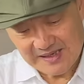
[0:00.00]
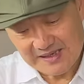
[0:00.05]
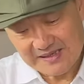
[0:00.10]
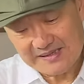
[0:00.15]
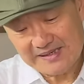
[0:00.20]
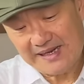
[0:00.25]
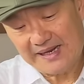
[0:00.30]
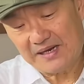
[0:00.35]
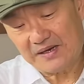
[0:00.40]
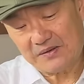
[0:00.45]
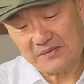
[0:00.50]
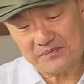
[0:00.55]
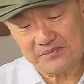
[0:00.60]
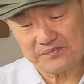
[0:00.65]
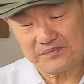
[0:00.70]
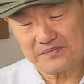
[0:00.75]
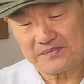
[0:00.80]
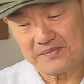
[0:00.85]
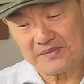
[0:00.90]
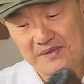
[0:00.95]
Now,
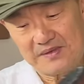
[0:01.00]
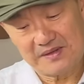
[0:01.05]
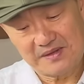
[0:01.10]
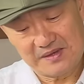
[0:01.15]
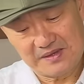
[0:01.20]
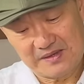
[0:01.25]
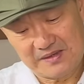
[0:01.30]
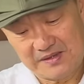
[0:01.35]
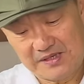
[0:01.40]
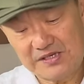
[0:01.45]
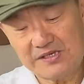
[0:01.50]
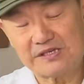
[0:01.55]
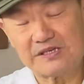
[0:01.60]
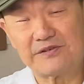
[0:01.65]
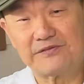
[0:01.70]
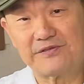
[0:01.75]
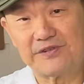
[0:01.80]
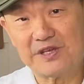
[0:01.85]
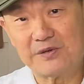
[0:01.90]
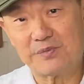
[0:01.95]
this is a
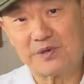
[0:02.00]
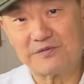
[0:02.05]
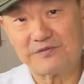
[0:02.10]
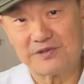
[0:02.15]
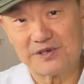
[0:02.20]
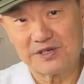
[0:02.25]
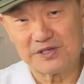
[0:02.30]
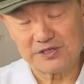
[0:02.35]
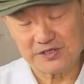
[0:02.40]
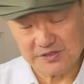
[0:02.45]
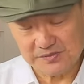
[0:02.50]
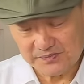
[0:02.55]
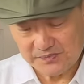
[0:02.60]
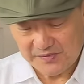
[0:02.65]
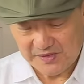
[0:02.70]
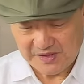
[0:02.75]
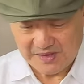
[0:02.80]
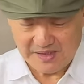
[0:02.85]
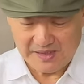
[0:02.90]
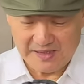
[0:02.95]
Vibram version.
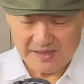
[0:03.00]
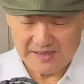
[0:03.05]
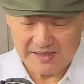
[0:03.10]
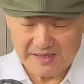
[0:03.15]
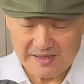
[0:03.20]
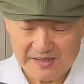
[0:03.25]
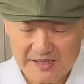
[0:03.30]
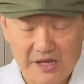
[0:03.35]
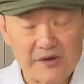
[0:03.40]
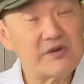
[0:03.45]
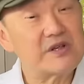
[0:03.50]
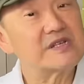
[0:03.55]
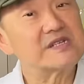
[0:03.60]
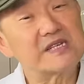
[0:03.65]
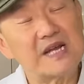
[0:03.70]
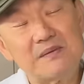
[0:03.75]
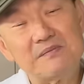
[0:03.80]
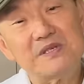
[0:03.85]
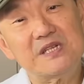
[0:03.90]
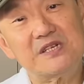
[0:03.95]
There is
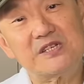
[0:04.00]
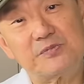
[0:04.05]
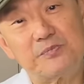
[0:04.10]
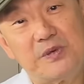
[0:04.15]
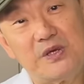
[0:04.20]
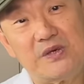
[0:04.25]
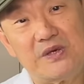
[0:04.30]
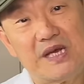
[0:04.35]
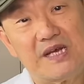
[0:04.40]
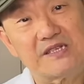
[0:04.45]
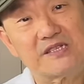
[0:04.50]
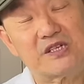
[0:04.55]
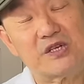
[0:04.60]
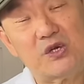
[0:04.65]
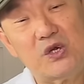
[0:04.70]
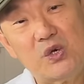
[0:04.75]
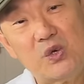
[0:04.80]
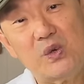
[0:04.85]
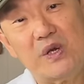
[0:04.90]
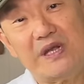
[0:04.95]
some dispute as to
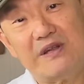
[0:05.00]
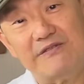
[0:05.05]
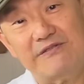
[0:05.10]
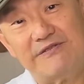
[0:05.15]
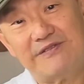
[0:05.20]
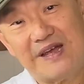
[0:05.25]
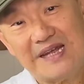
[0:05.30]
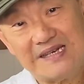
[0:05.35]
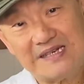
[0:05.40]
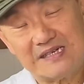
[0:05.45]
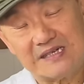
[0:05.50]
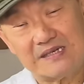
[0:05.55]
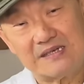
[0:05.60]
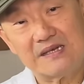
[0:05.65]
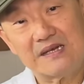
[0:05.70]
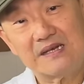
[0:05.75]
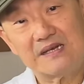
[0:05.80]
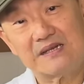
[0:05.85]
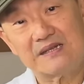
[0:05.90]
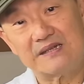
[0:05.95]
who invented
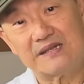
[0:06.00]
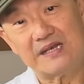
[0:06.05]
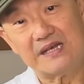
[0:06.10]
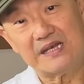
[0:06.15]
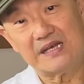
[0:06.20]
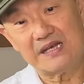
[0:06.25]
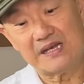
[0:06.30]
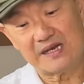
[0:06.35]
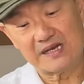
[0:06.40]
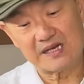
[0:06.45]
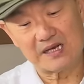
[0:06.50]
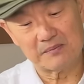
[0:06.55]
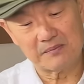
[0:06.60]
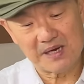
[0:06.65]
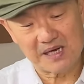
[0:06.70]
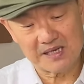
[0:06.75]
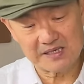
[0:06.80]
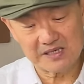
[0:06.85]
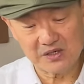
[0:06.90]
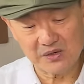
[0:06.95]
the
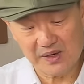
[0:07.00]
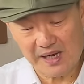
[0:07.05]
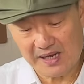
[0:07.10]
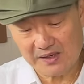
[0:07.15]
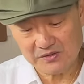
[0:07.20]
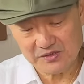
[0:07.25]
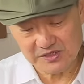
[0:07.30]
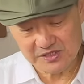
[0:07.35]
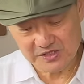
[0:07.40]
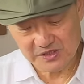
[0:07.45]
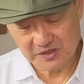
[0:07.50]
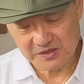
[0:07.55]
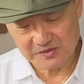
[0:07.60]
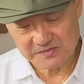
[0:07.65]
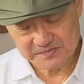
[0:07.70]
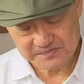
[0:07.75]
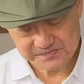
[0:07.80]
commando outsole.